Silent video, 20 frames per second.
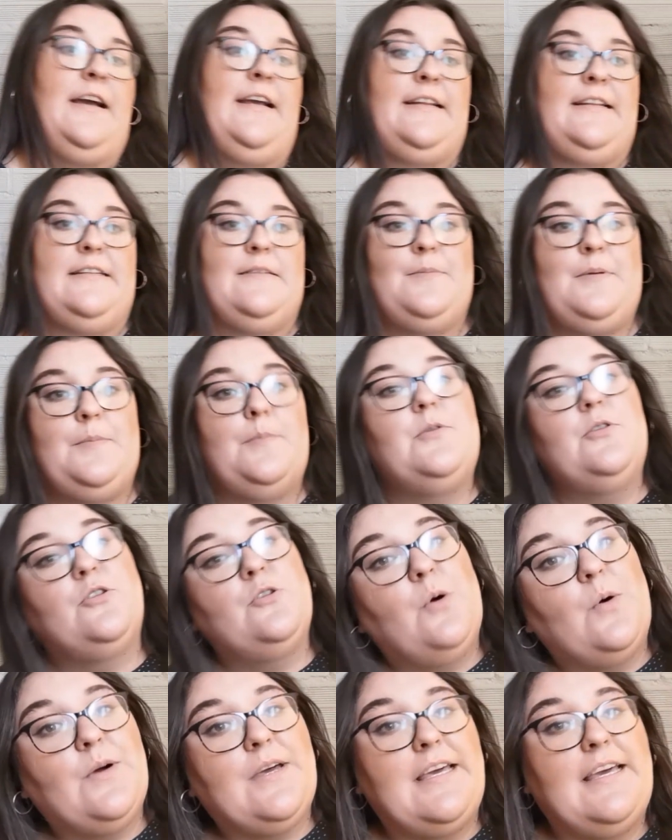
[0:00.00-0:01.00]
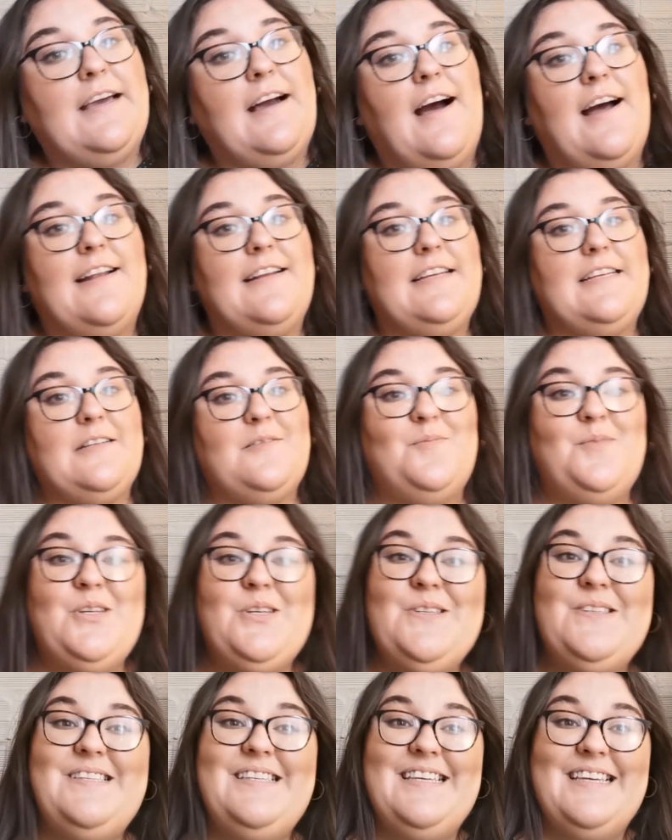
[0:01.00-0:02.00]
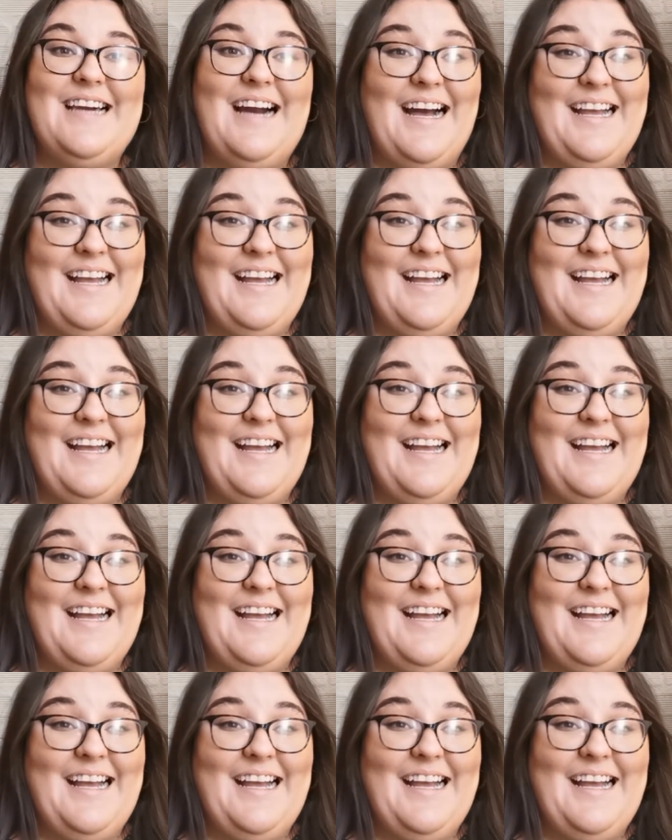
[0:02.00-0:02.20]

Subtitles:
I need people talking, I need music,